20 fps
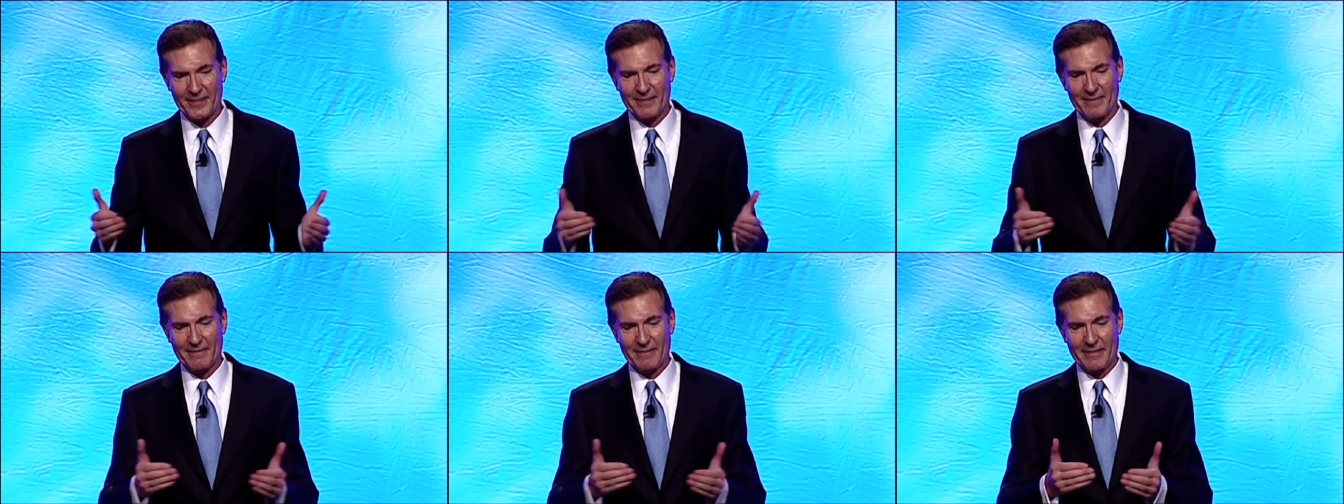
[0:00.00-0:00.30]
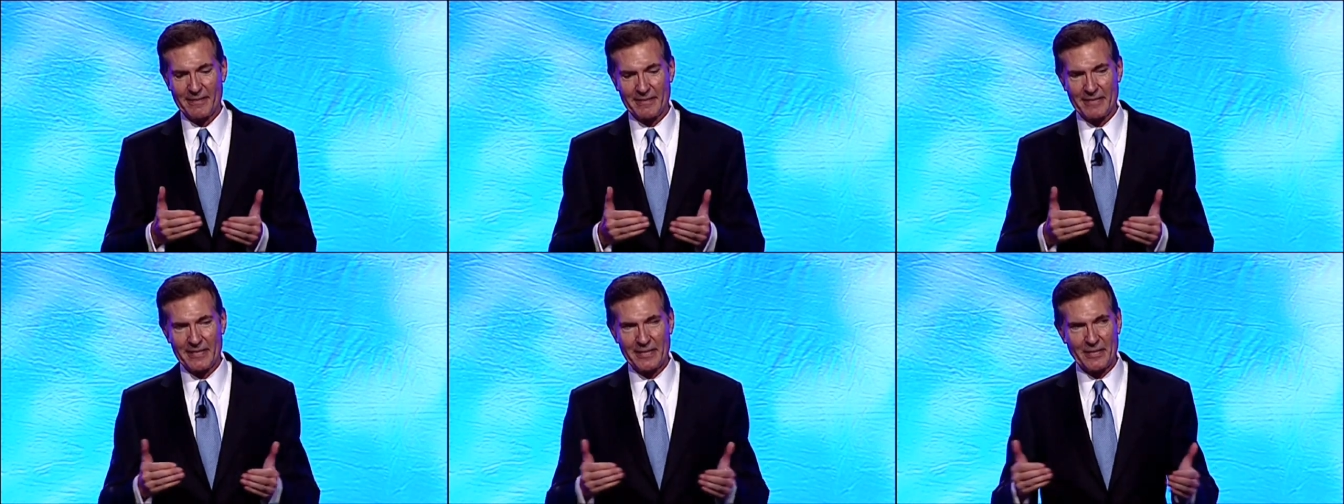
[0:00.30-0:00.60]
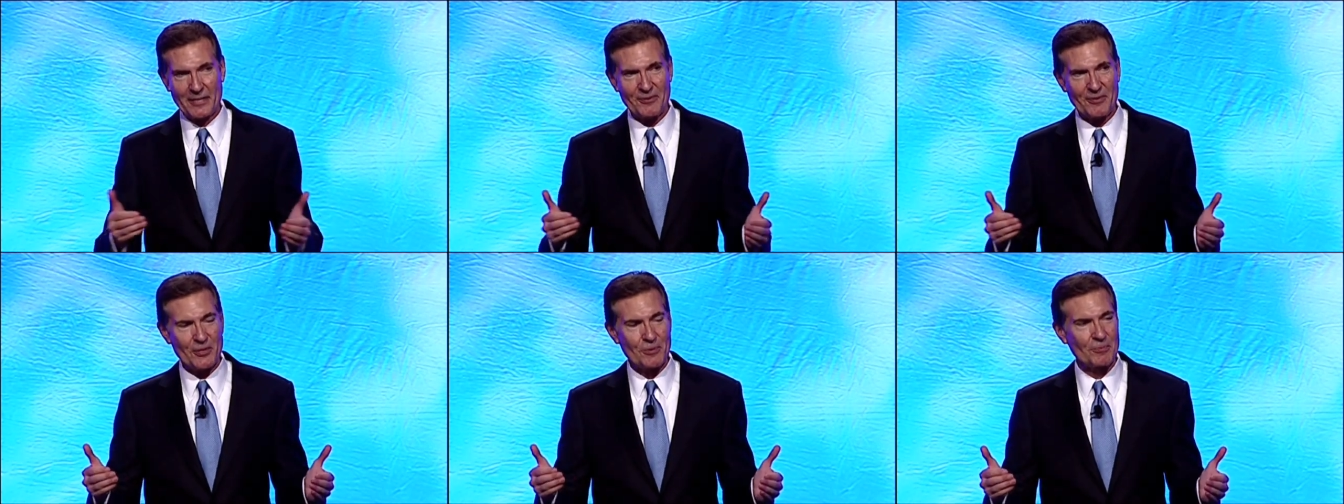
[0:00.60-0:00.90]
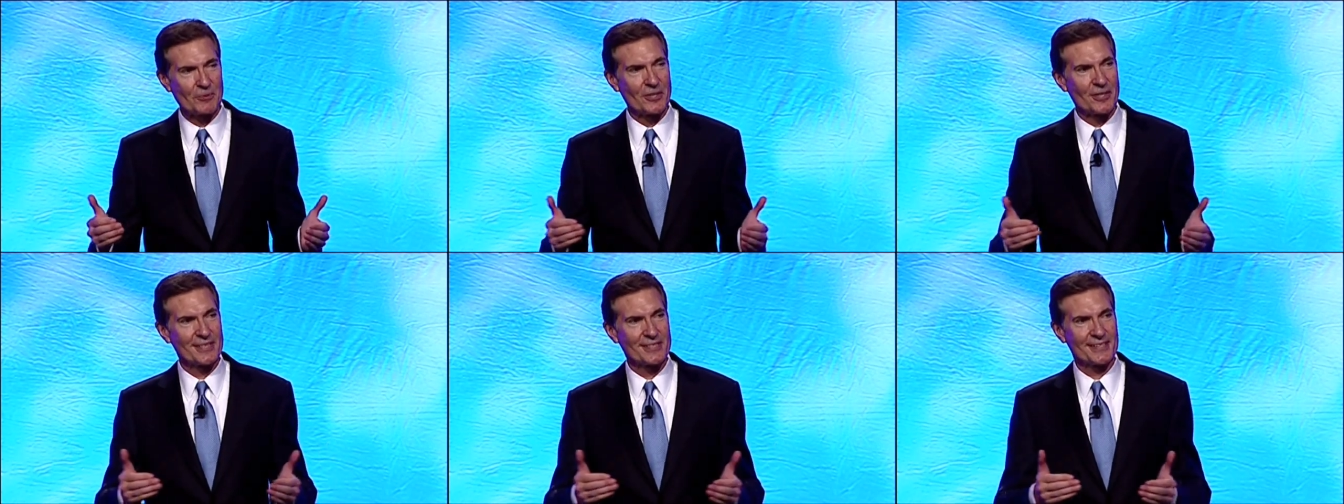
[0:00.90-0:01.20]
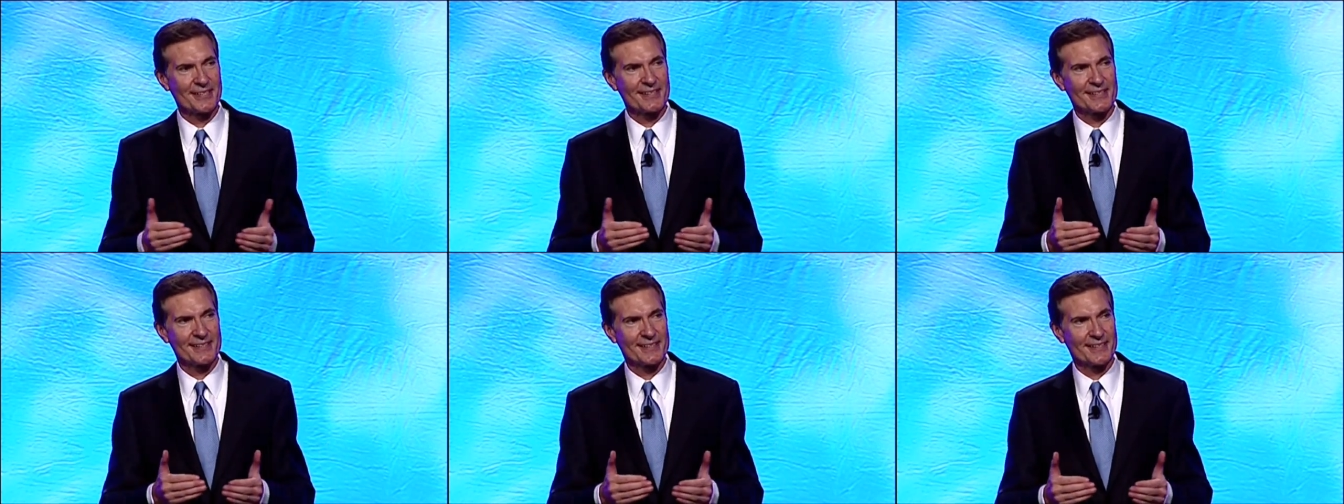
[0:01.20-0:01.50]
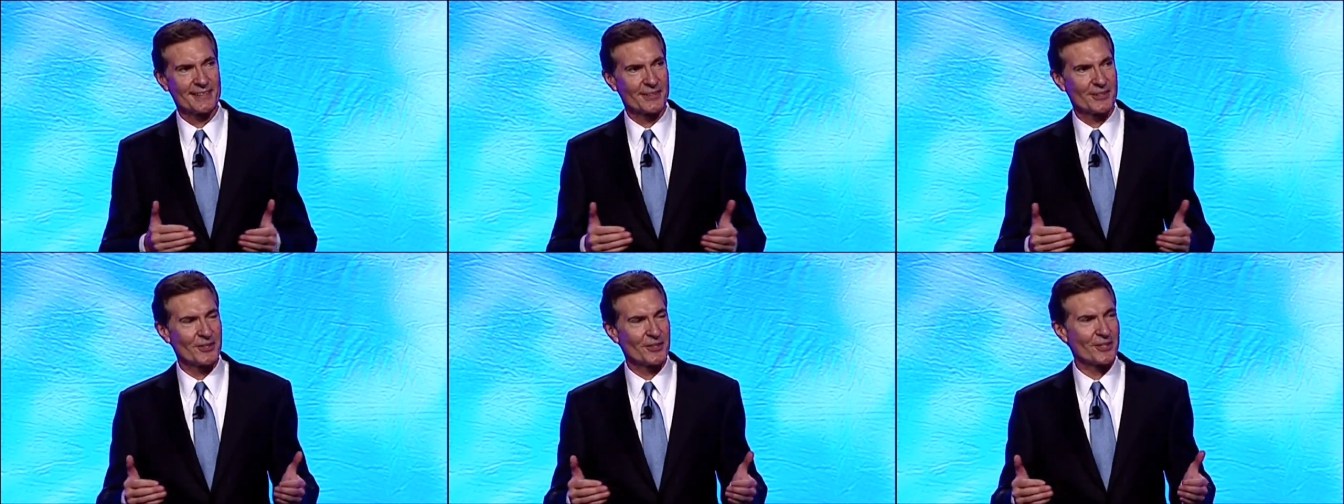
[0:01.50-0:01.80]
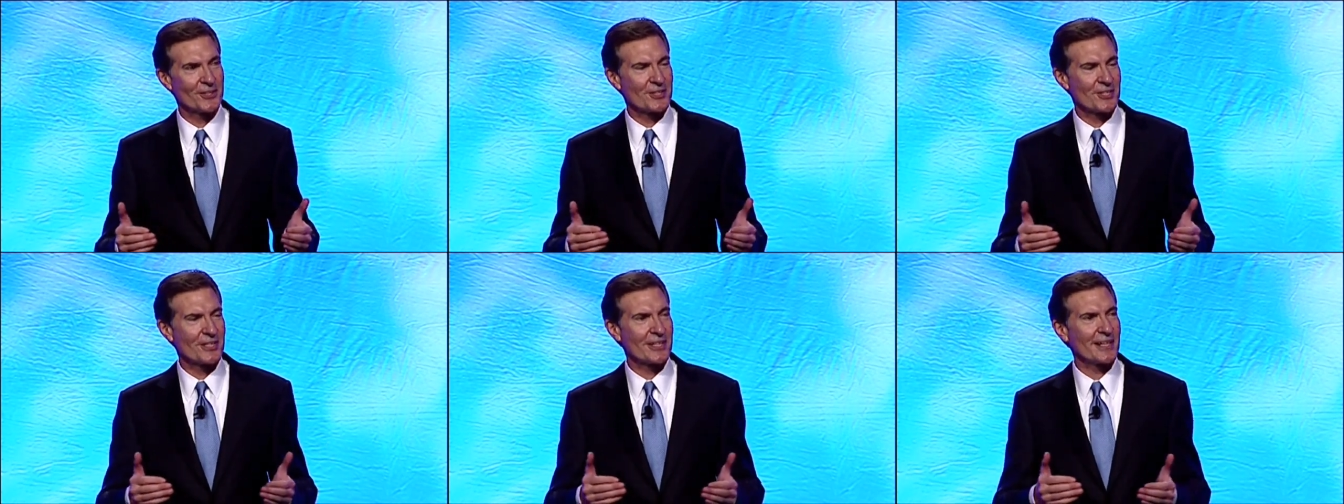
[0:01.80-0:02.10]
the interview process and the
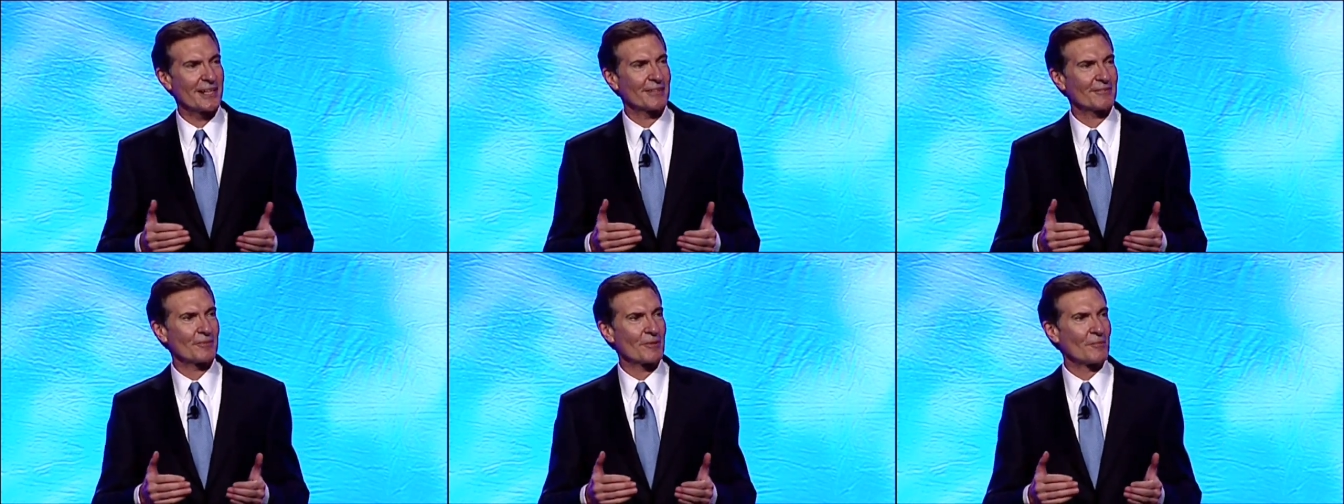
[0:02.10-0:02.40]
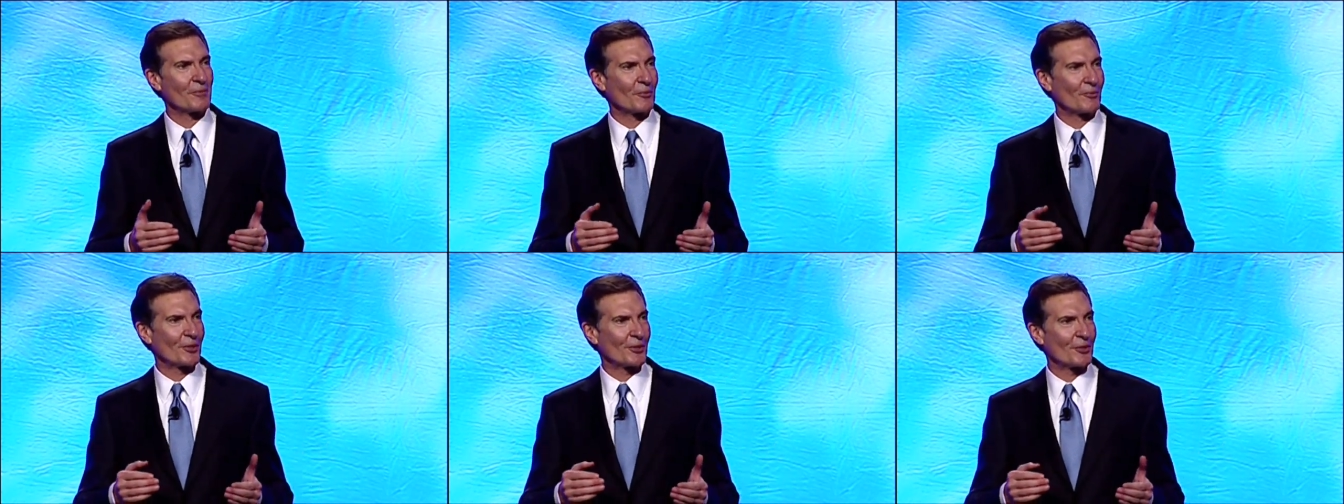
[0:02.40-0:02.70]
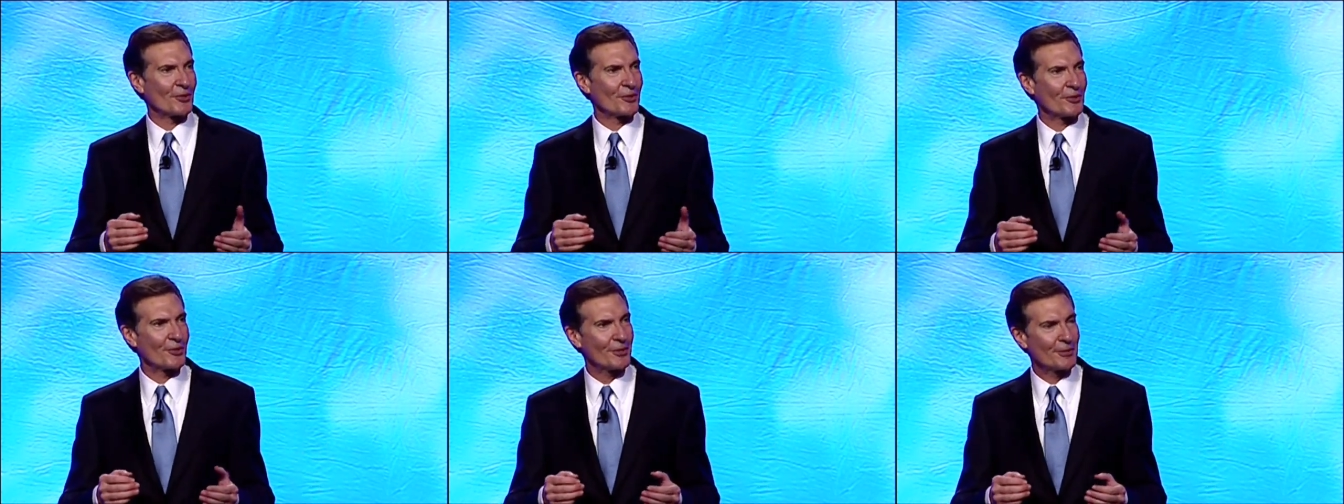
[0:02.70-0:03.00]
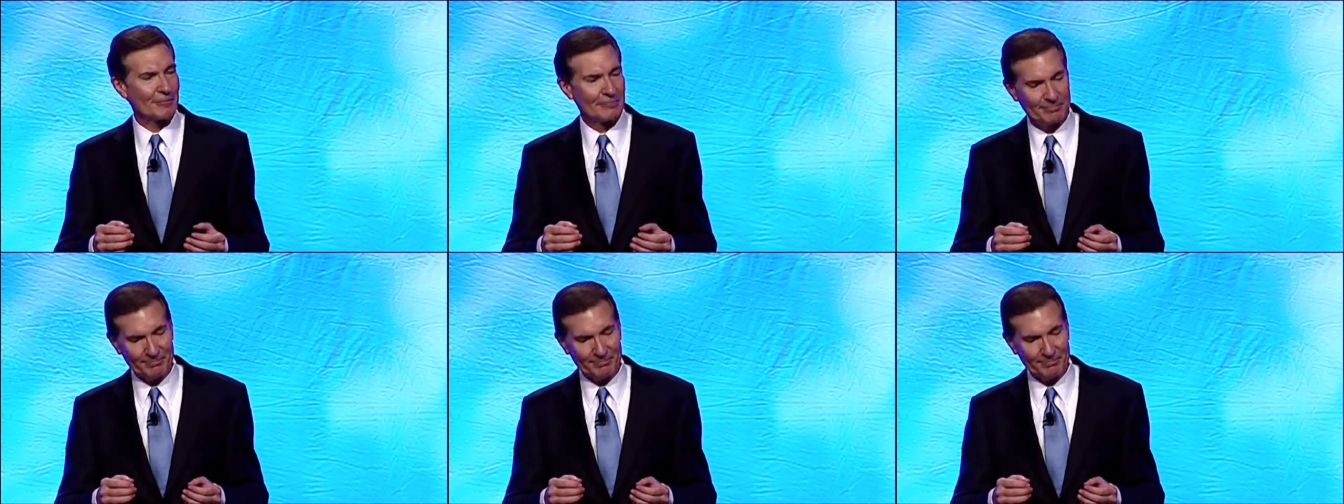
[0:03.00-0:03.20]
call she got from the recruiter.